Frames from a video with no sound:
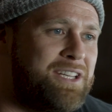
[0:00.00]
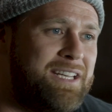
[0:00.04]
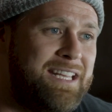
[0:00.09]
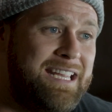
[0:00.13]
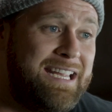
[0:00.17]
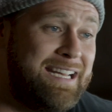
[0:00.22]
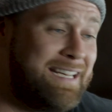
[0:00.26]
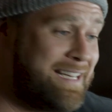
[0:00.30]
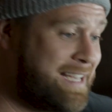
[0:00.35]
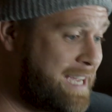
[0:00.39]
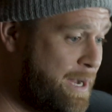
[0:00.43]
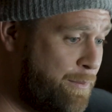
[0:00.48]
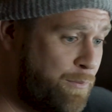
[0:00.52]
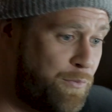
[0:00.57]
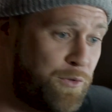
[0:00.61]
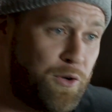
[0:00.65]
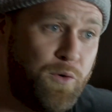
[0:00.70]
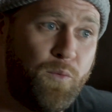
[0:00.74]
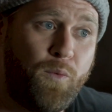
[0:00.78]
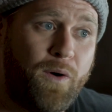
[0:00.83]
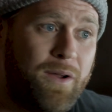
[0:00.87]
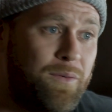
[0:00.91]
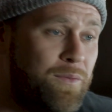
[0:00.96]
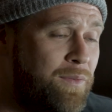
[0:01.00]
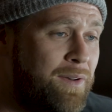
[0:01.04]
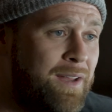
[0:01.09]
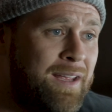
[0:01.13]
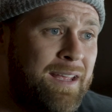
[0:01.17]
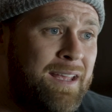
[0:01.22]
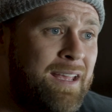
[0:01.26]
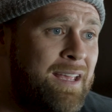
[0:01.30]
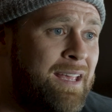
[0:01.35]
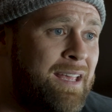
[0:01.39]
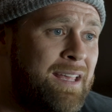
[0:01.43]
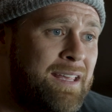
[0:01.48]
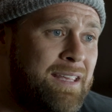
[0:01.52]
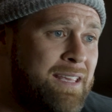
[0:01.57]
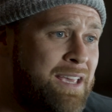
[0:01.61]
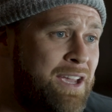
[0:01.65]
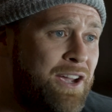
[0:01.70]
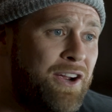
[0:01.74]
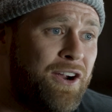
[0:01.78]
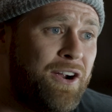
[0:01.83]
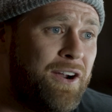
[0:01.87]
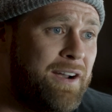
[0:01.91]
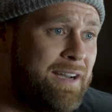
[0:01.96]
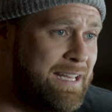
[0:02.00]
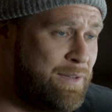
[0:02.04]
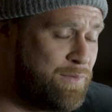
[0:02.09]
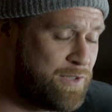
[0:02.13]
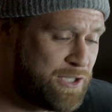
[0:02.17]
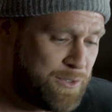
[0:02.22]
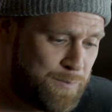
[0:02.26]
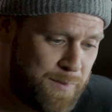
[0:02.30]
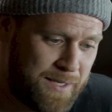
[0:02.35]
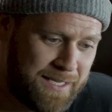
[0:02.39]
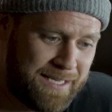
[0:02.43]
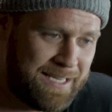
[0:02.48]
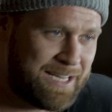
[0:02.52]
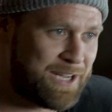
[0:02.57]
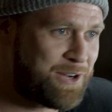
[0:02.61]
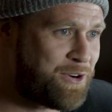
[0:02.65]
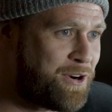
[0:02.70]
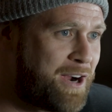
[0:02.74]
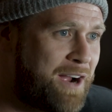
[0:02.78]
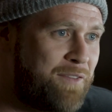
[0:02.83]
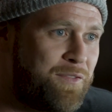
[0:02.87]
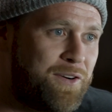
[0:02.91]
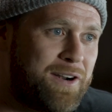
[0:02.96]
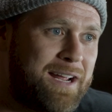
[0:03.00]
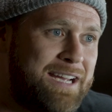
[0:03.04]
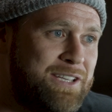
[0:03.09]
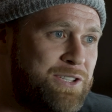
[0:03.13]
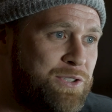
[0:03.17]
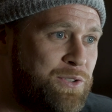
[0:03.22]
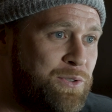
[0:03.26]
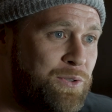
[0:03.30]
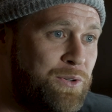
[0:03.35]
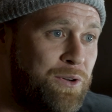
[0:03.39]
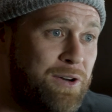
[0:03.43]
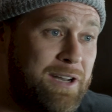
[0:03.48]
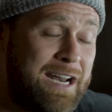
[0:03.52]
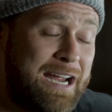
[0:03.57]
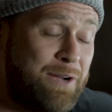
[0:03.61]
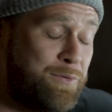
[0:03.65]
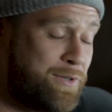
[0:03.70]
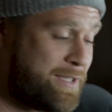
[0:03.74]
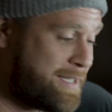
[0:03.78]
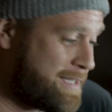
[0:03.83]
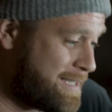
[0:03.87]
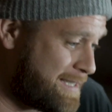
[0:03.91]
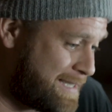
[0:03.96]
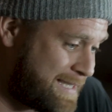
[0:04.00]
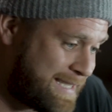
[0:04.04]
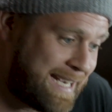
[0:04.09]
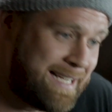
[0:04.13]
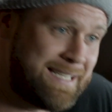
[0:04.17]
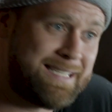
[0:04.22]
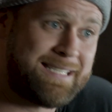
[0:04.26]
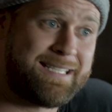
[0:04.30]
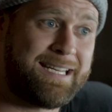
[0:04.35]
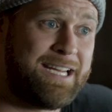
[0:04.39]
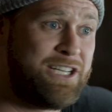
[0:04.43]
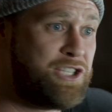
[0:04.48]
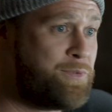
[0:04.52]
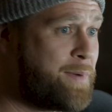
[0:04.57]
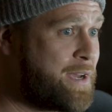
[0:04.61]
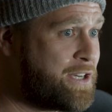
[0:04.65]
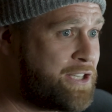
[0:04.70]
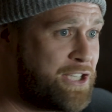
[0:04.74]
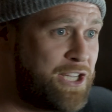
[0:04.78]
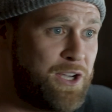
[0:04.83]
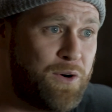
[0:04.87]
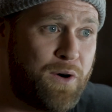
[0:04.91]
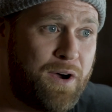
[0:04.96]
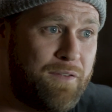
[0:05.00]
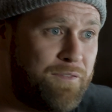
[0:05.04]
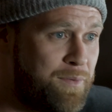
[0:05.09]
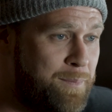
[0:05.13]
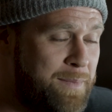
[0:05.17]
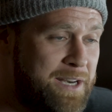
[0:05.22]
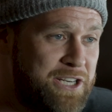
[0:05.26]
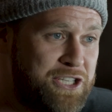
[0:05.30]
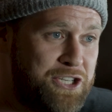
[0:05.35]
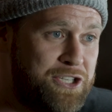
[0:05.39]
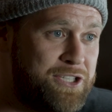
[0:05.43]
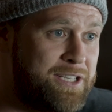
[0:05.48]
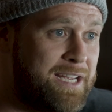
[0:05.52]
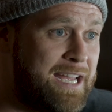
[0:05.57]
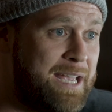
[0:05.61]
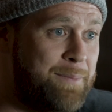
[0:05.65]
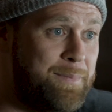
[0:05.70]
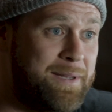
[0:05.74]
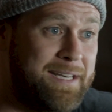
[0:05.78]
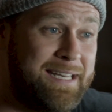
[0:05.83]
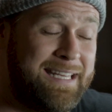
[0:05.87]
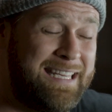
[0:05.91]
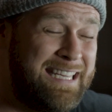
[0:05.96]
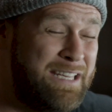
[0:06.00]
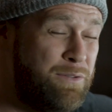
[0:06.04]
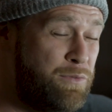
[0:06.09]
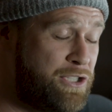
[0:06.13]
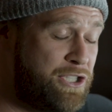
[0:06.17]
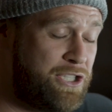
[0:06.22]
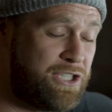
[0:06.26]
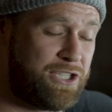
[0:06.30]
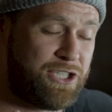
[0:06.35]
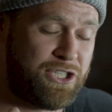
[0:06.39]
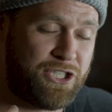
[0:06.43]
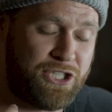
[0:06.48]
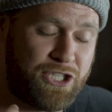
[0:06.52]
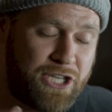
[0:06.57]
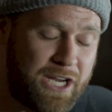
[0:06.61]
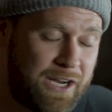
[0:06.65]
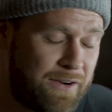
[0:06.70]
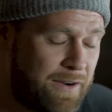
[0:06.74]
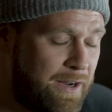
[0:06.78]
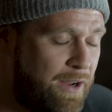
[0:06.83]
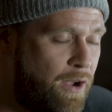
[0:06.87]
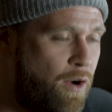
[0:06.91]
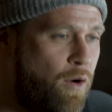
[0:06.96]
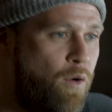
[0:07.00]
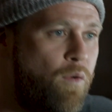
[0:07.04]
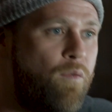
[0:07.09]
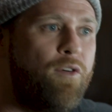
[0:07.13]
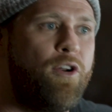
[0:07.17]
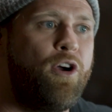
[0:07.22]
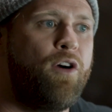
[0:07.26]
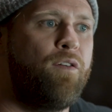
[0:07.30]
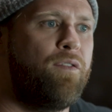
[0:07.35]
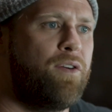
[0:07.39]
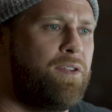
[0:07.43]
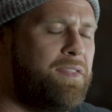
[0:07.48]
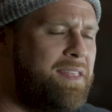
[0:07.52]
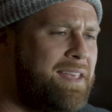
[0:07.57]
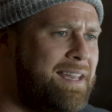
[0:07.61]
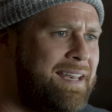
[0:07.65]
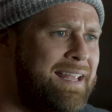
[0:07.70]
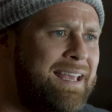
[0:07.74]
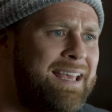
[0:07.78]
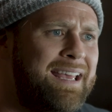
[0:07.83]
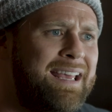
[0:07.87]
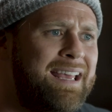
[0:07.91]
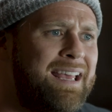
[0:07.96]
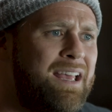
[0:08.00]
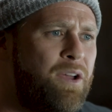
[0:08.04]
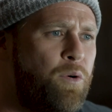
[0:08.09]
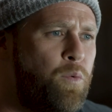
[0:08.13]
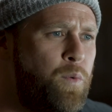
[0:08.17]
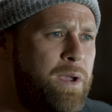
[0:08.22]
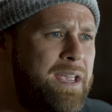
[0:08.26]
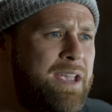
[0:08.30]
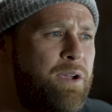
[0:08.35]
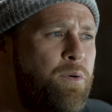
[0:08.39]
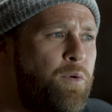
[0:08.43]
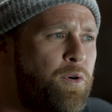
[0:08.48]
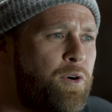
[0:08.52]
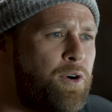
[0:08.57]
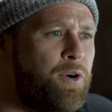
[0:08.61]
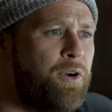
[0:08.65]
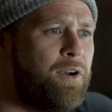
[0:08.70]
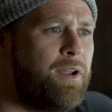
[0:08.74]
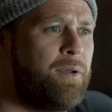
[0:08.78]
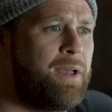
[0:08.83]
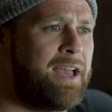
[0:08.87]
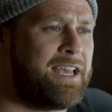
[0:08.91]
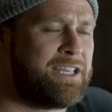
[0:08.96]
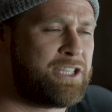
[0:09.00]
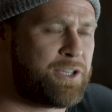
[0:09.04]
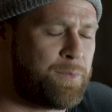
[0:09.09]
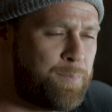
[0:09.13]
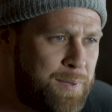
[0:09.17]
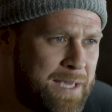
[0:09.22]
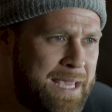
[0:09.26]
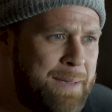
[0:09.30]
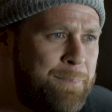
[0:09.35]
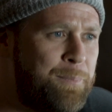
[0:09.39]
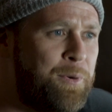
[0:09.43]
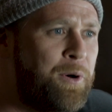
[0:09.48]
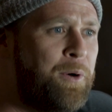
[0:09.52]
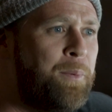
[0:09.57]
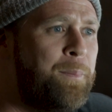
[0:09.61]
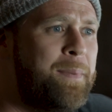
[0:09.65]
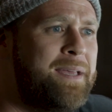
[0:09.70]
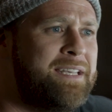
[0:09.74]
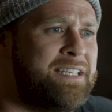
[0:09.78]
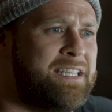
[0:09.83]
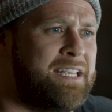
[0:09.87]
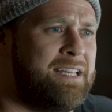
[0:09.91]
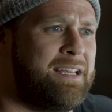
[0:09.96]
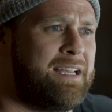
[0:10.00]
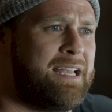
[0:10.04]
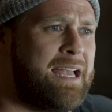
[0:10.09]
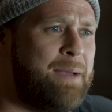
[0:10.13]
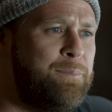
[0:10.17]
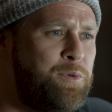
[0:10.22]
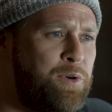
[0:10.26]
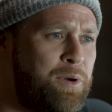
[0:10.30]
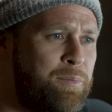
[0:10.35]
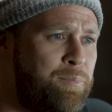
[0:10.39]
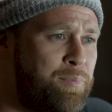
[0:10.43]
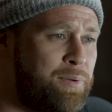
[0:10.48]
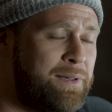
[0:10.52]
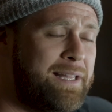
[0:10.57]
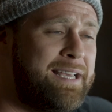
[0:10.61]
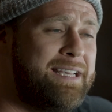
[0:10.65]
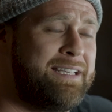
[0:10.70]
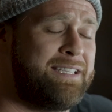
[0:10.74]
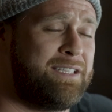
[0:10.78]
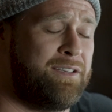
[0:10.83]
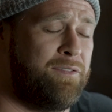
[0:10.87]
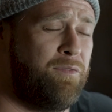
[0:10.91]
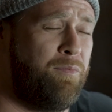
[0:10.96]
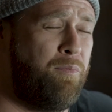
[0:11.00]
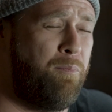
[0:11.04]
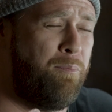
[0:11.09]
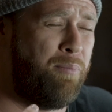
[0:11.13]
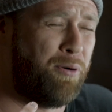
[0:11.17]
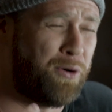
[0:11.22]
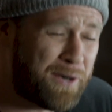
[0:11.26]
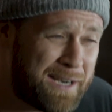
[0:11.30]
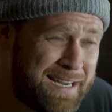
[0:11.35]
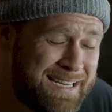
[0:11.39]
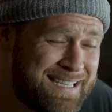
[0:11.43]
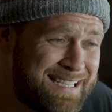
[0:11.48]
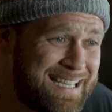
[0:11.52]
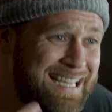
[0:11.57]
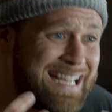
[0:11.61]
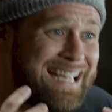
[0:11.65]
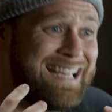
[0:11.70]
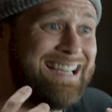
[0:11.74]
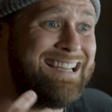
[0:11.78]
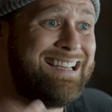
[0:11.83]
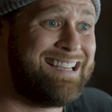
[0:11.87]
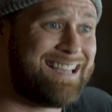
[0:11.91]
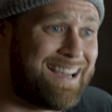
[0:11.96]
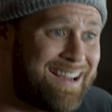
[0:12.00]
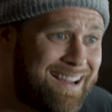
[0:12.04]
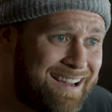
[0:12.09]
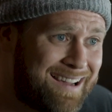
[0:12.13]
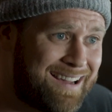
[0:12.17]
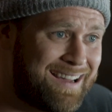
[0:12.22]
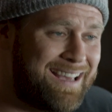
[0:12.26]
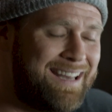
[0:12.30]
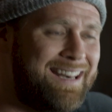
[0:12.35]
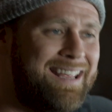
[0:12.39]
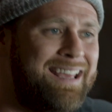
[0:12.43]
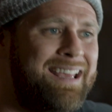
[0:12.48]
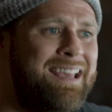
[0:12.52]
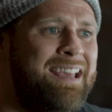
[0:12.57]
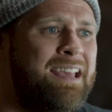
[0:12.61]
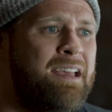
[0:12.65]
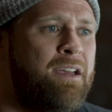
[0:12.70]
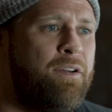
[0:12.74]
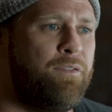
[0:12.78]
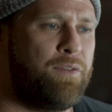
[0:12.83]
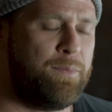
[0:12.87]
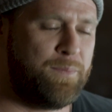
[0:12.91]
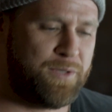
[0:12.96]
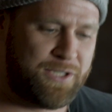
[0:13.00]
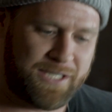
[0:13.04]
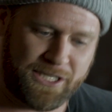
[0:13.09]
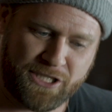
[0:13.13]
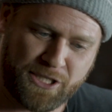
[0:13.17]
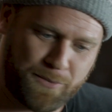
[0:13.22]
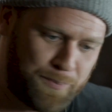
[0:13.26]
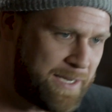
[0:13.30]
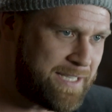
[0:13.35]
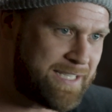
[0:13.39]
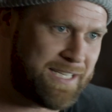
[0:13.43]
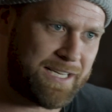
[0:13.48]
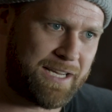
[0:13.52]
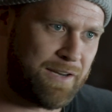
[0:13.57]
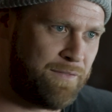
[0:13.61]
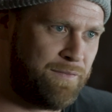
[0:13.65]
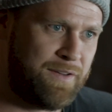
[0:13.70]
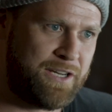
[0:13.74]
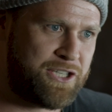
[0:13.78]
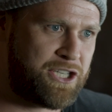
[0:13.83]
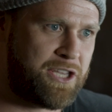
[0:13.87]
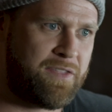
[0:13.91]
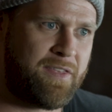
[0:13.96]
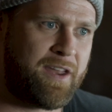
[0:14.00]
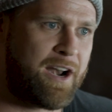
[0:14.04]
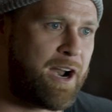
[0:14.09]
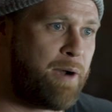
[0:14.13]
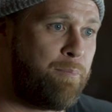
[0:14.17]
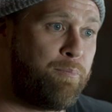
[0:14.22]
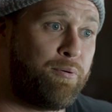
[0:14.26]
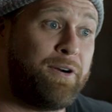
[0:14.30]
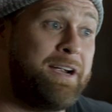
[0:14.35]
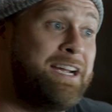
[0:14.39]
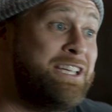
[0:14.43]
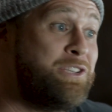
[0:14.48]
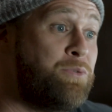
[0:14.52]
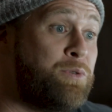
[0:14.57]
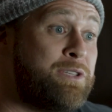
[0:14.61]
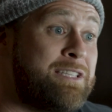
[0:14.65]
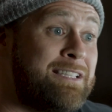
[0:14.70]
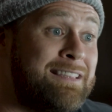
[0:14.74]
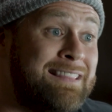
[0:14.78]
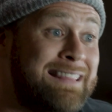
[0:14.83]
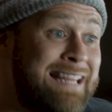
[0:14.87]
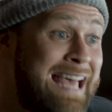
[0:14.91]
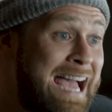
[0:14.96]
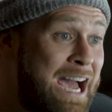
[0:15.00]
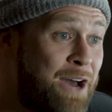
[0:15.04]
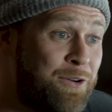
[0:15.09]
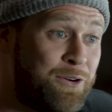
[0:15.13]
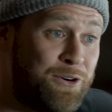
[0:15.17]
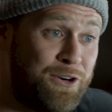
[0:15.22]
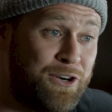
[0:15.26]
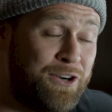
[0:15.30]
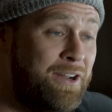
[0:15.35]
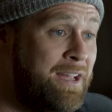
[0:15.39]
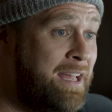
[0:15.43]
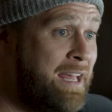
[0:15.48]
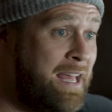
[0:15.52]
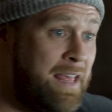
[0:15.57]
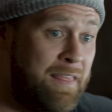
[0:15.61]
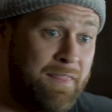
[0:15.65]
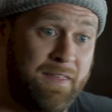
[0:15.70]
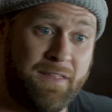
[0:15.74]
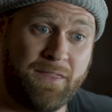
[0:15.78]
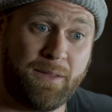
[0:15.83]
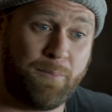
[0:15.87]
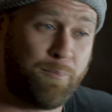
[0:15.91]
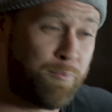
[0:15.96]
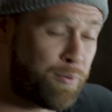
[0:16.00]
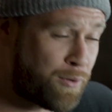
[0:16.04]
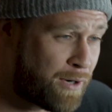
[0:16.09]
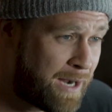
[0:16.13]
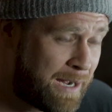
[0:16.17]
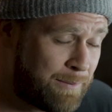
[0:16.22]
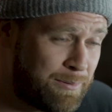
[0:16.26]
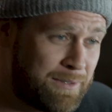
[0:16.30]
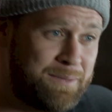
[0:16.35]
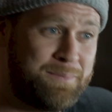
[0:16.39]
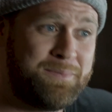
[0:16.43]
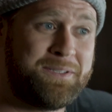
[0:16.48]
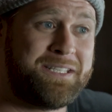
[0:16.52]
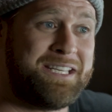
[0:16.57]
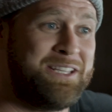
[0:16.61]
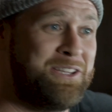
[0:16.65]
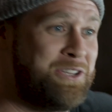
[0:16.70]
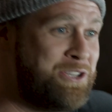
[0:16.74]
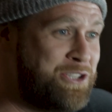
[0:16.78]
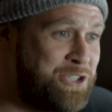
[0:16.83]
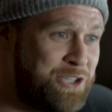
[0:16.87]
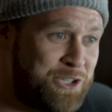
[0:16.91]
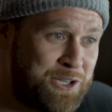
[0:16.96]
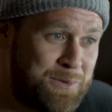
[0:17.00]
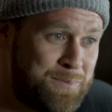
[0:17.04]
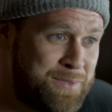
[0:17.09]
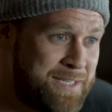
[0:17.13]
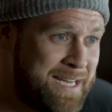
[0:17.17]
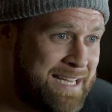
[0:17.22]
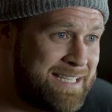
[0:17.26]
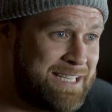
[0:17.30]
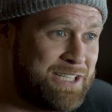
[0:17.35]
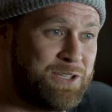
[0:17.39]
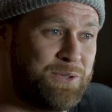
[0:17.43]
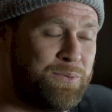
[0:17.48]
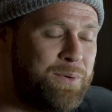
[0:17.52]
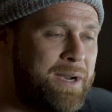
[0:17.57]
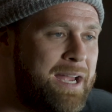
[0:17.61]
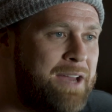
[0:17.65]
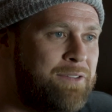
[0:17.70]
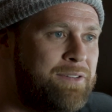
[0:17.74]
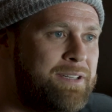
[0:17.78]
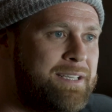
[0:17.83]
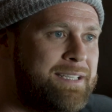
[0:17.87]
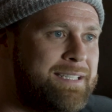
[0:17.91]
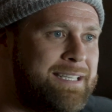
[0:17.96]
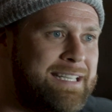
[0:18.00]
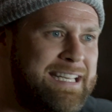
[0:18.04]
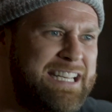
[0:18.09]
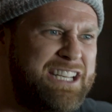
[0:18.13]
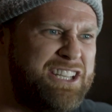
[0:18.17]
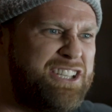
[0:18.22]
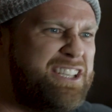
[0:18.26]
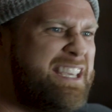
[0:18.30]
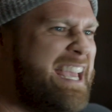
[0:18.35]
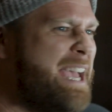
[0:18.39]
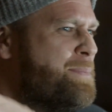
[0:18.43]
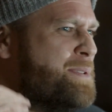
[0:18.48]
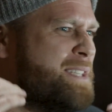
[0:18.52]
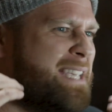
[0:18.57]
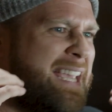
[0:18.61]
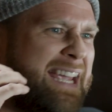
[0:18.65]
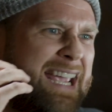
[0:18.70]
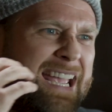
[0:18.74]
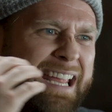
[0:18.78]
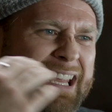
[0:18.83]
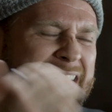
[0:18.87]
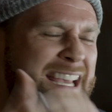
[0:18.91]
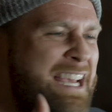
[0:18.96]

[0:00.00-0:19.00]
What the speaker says: And he had come through one year and he was speaking at Crawford High School. And I was side stage about to go on for ministry time. And he was just sharing over and over that we were, as a people, meant to come to a place of praising God from such a place of conviction that our praise was louder than the problems and the circumstances around us. And he just kept saying it.